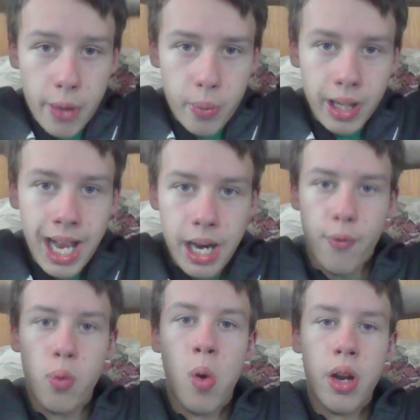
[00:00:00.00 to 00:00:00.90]
guys, again,
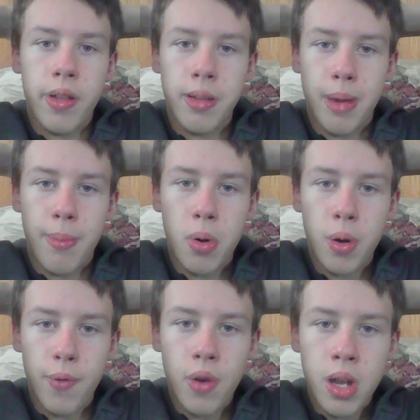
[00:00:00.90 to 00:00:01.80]
if you want to see my
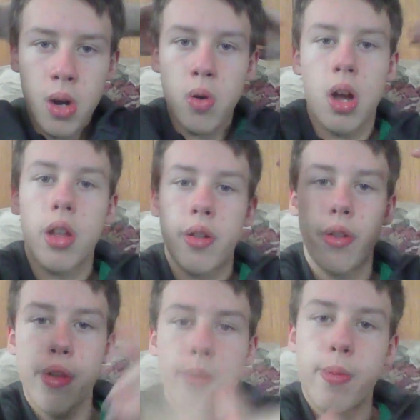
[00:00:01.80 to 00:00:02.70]
bonus video,
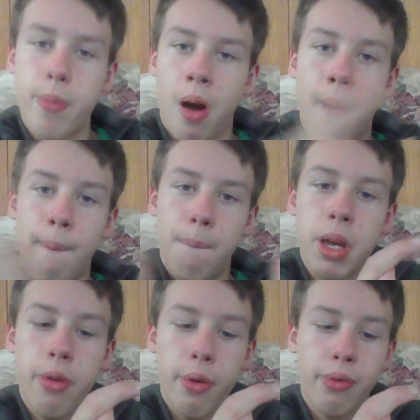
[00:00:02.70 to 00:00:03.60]

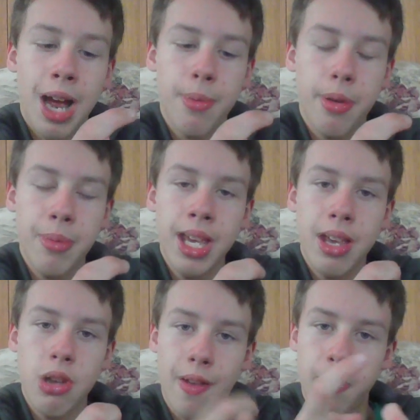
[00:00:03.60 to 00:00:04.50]
be subscribed to
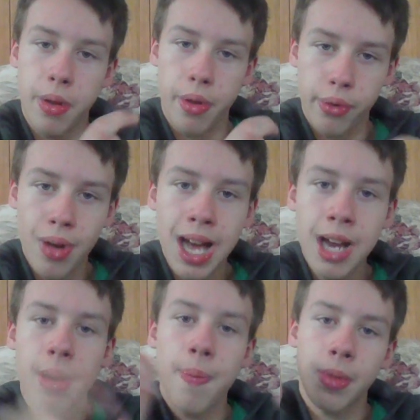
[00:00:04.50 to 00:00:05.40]
me. You have to be
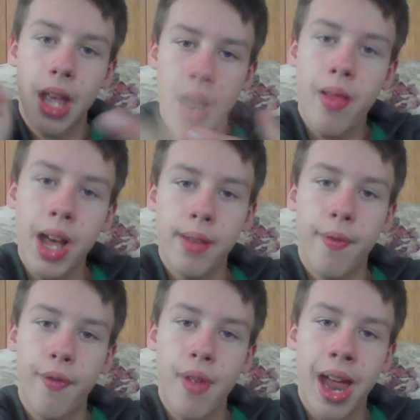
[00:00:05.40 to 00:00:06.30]
subscribed. And like,
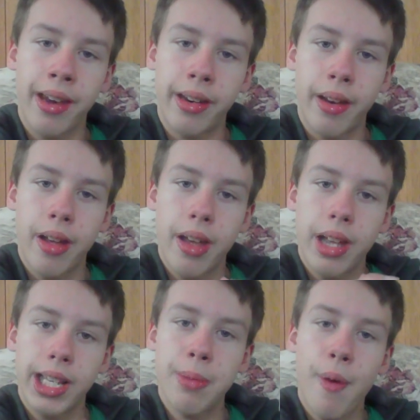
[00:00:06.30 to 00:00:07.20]
and
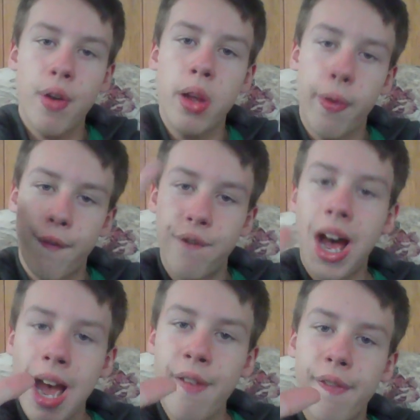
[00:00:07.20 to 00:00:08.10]
give my videos
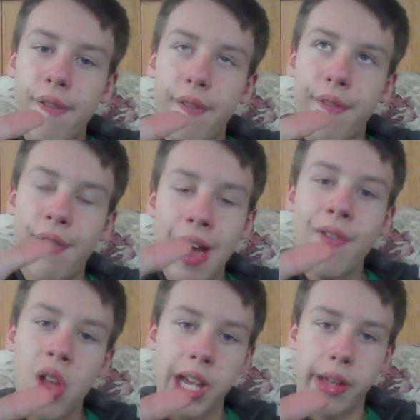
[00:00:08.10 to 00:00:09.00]

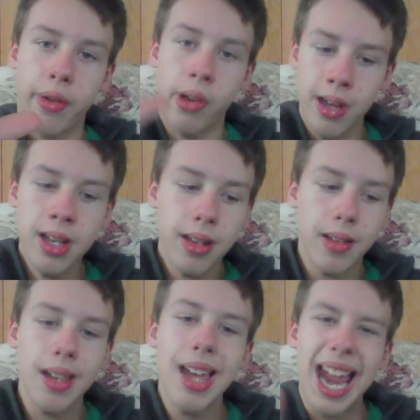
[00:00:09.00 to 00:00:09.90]
5 likes, alright?
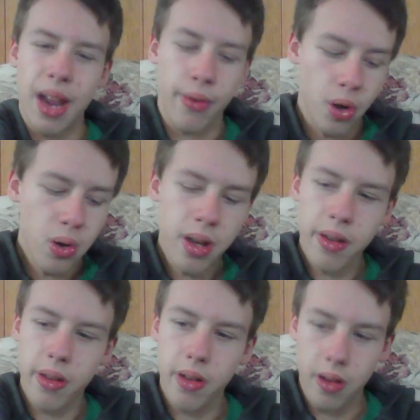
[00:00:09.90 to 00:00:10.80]
As
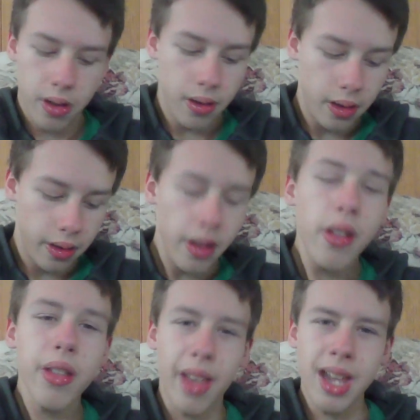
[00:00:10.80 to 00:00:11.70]
always,
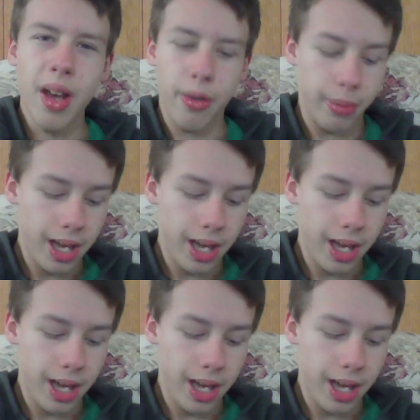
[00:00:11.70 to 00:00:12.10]
stay awesome,